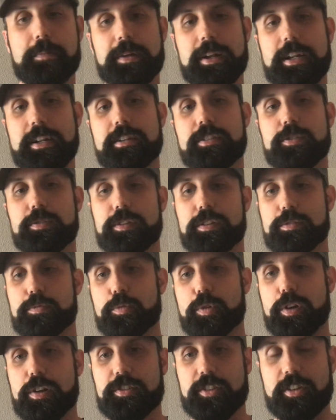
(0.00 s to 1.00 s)
and into this
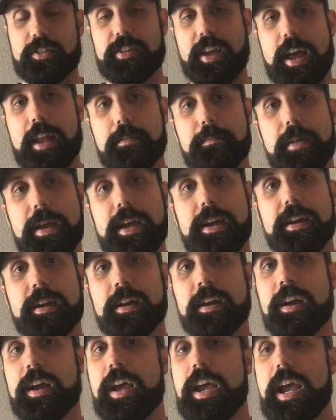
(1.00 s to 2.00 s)
role as a tent
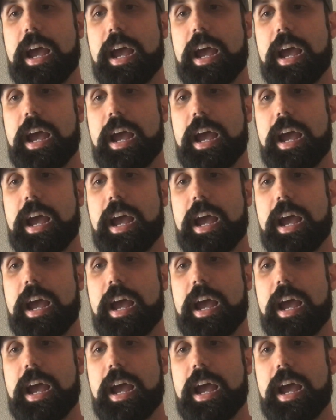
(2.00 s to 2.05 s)
maker.